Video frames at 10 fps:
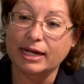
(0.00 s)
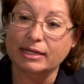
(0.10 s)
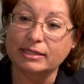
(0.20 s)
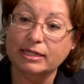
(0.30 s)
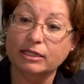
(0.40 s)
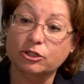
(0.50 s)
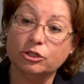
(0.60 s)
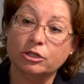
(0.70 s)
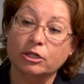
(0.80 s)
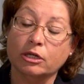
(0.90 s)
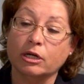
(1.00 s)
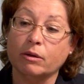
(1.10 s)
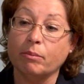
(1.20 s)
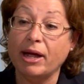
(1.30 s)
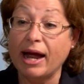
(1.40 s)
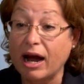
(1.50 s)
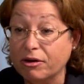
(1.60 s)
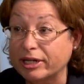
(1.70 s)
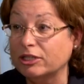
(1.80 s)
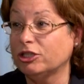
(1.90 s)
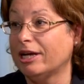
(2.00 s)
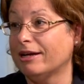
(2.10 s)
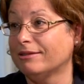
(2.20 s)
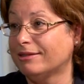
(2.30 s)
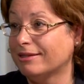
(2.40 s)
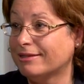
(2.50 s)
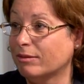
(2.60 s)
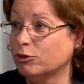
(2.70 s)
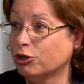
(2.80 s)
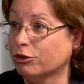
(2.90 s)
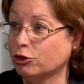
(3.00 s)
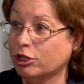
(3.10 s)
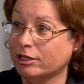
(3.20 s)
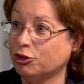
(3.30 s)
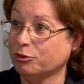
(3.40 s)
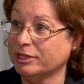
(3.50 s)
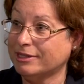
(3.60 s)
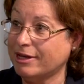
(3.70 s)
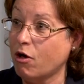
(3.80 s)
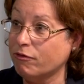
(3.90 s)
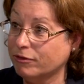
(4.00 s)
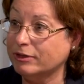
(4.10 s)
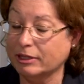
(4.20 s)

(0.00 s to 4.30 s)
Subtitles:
as each parish as some church unto itself.